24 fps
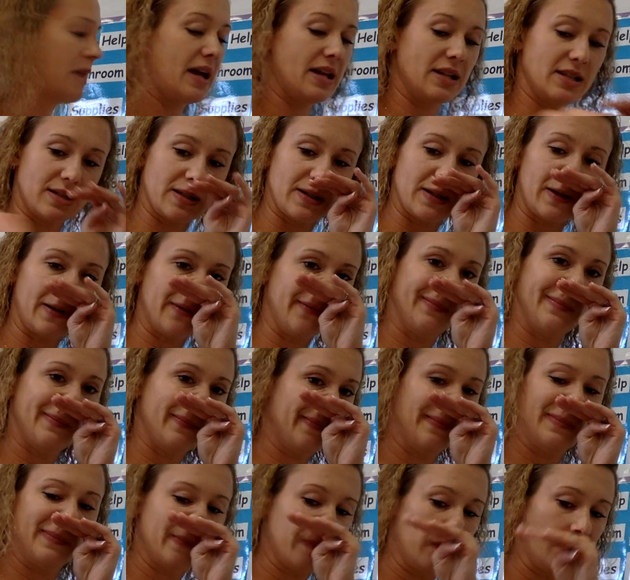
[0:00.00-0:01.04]
And then you need
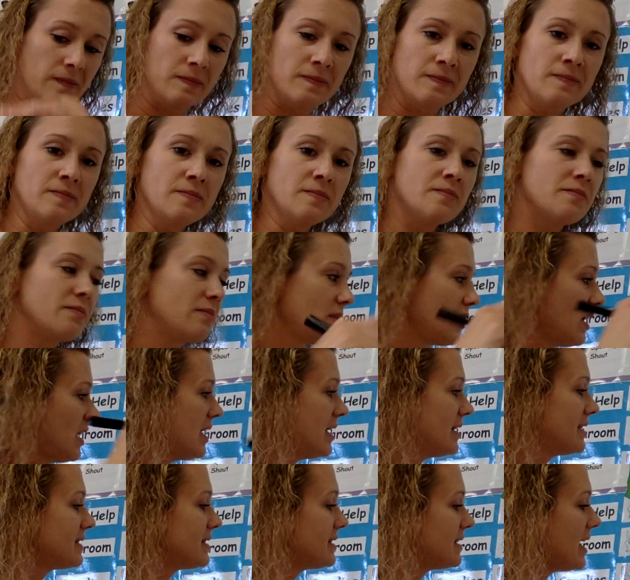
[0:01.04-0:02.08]
your pencil.
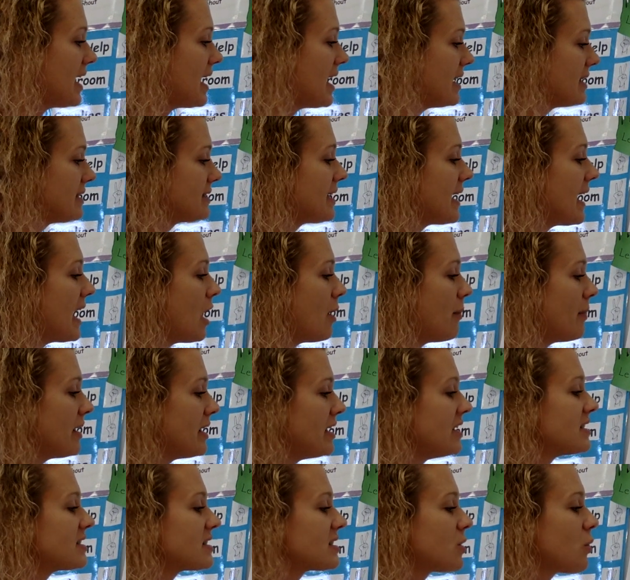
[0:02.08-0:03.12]
It
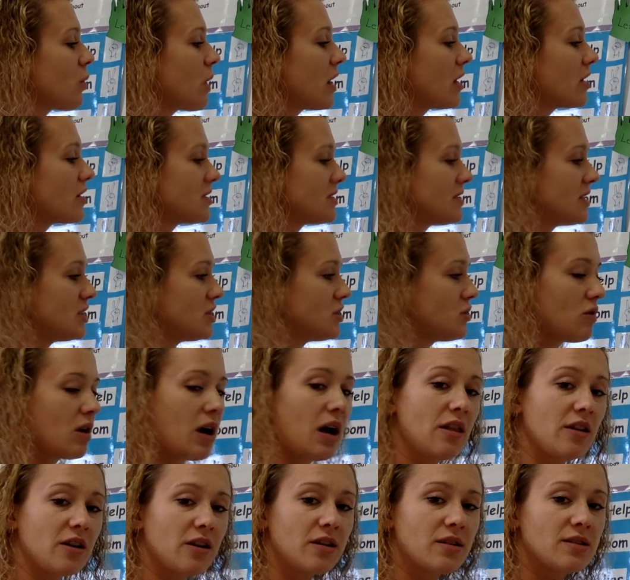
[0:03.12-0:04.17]
says, how many
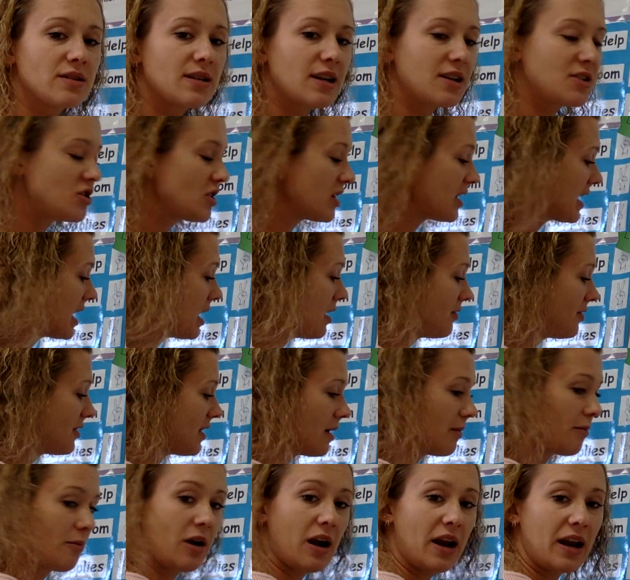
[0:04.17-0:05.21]
squares did you
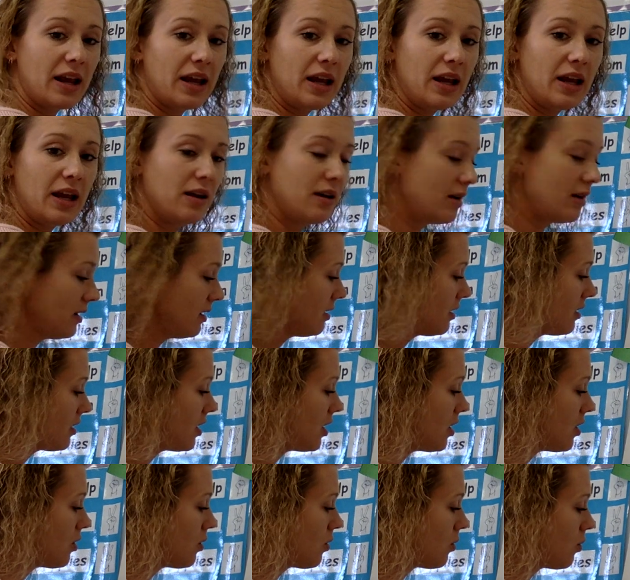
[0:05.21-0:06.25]
color? Touch and count them.
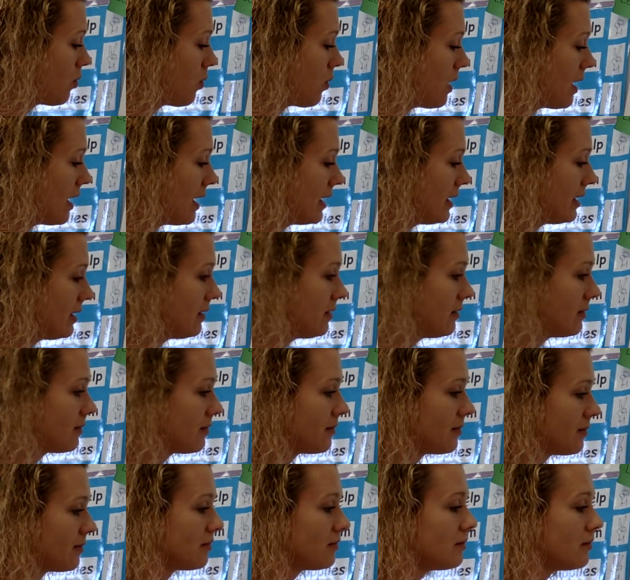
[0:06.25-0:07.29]
Ready?
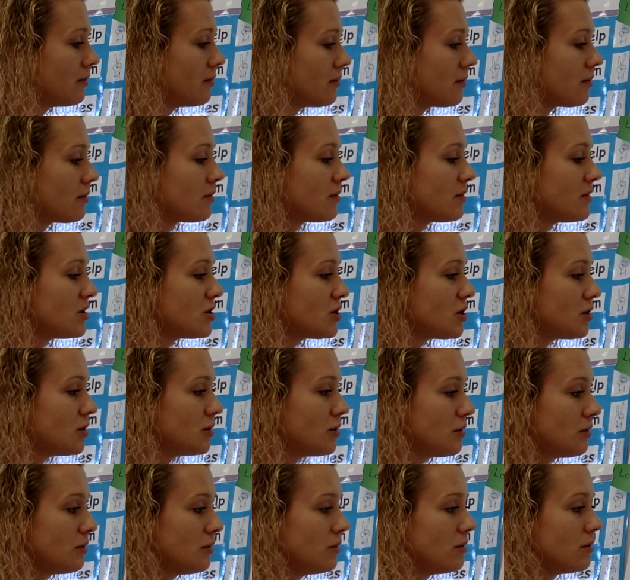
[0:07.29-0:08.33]
Go. 1,
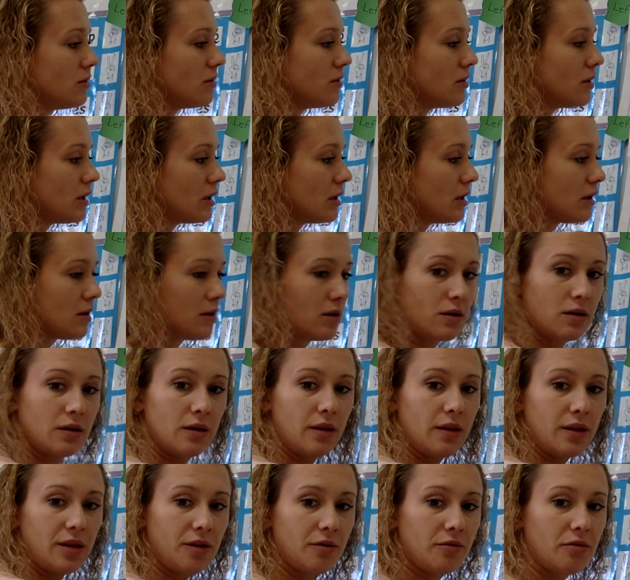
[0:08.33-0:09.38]

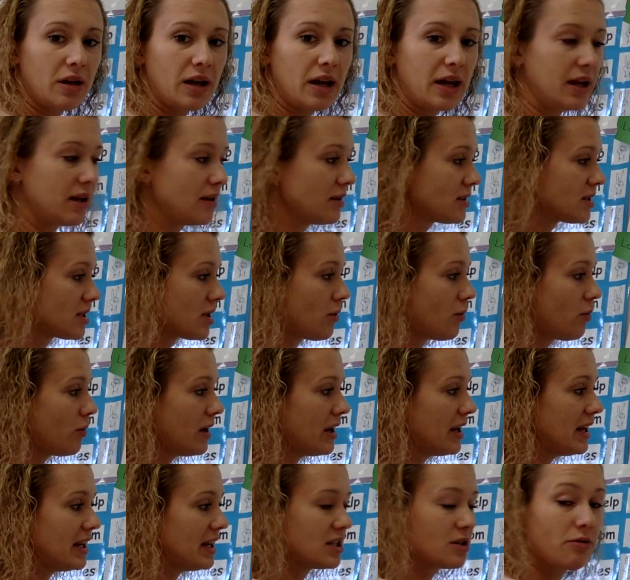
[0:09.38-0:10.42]
2,
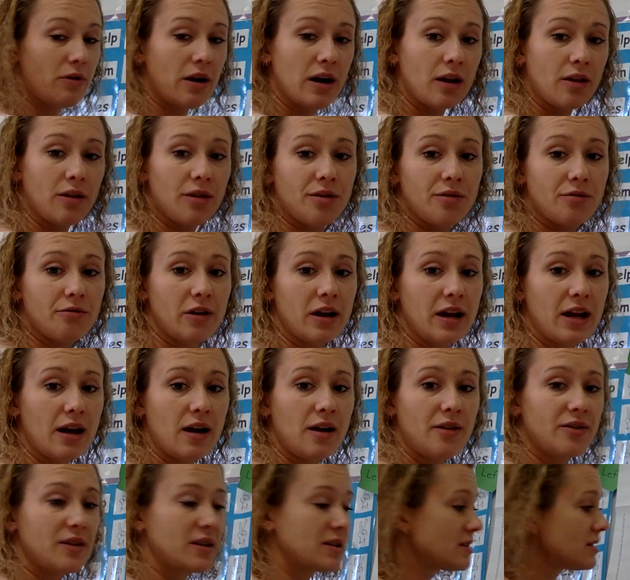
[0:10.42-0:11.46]
3. So we need
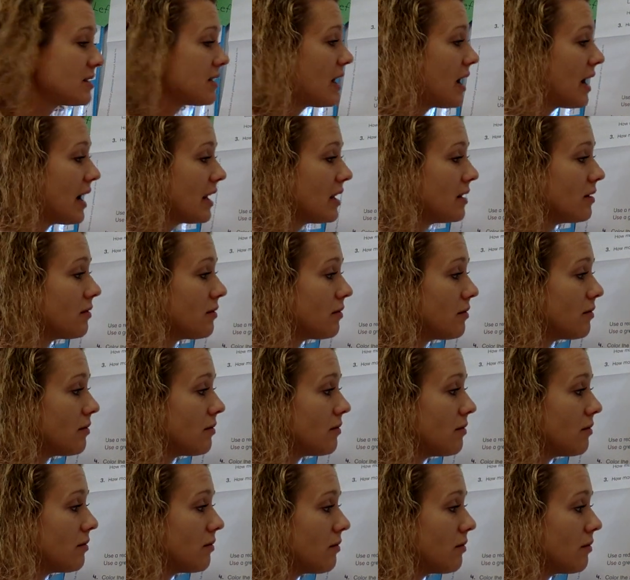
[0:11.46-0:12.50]
to write a 3 on
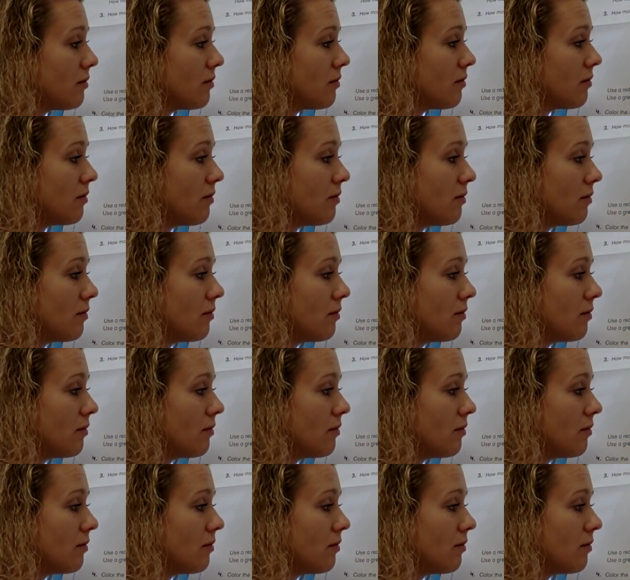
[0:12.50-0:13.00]
this line.